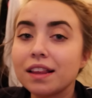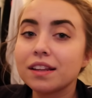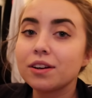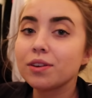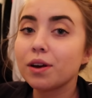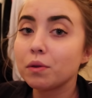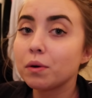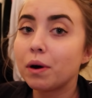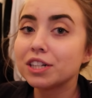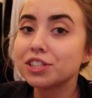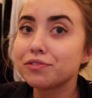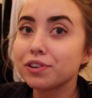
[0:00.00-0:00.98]
I literally only
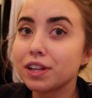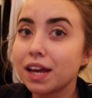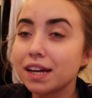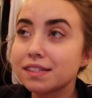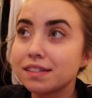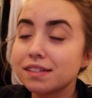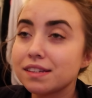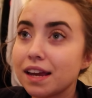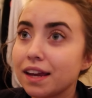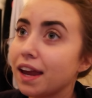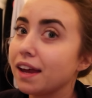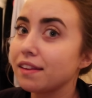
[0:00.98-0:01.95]
watch it for Alexis,
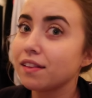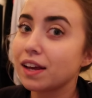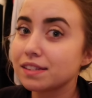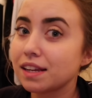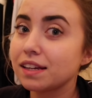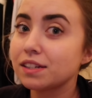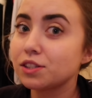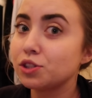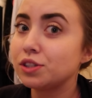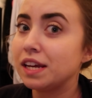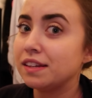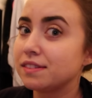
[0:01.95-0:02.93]
aka the last like
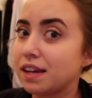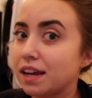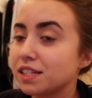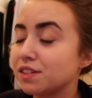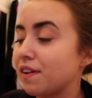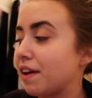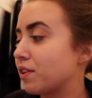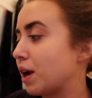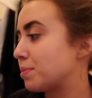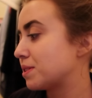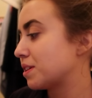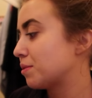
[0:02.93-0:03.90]
10 seconds of every
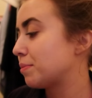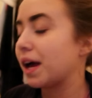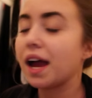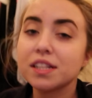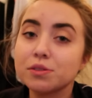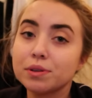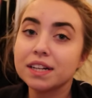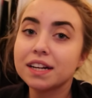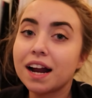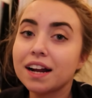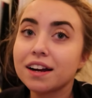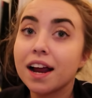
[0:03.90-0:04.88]
episode, but I
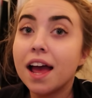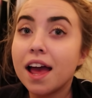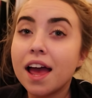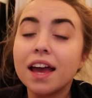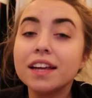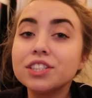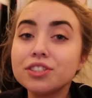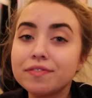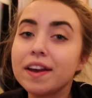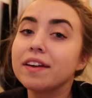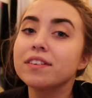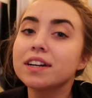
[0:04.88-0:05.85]
tweeted at her and she
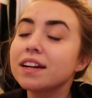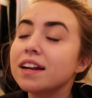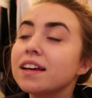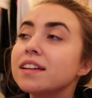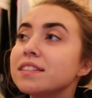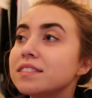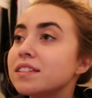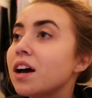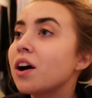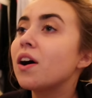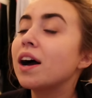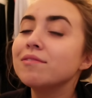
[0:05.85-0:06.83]
favorited it. So
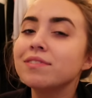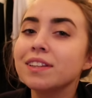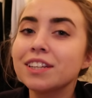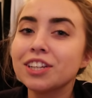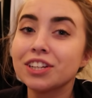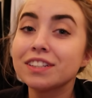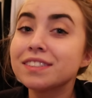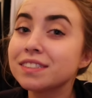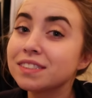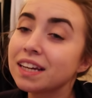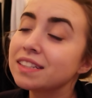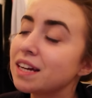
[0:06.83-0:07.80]
I'm feeling good. It's
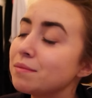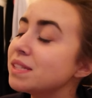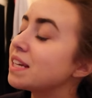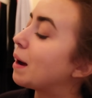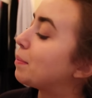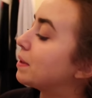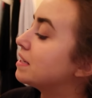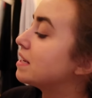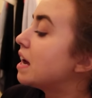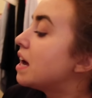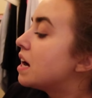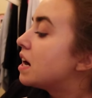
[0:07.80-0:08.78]
the second time it's happened.
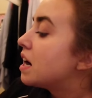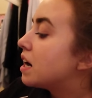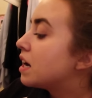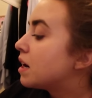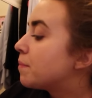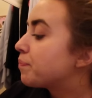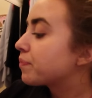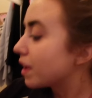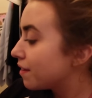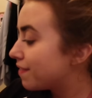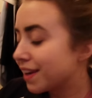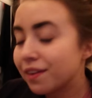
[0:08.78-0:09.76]
Um,
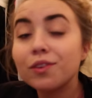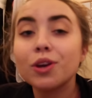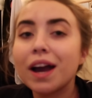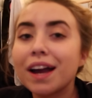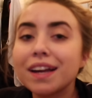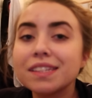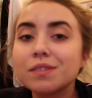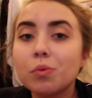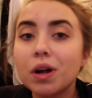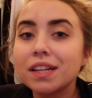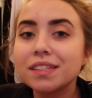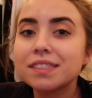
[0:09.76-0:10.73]
if any of you guys
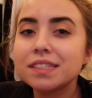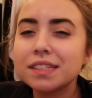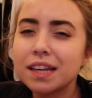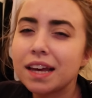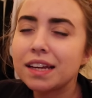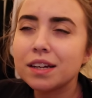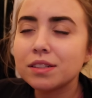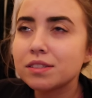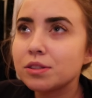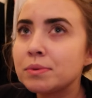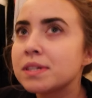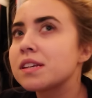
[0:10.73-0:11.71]
wanted to like
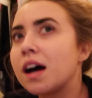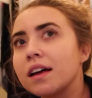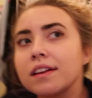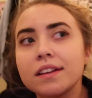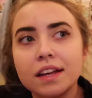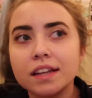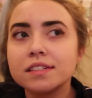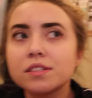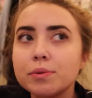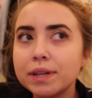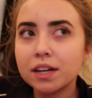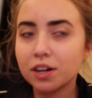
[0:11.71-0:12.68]
do me a solid and
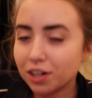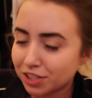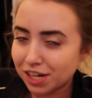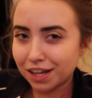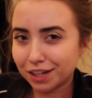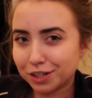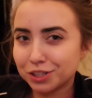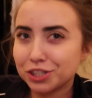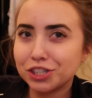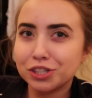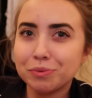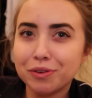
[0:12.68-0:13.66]
tweet her telling her
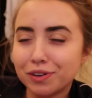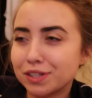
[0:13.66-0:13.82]
she should be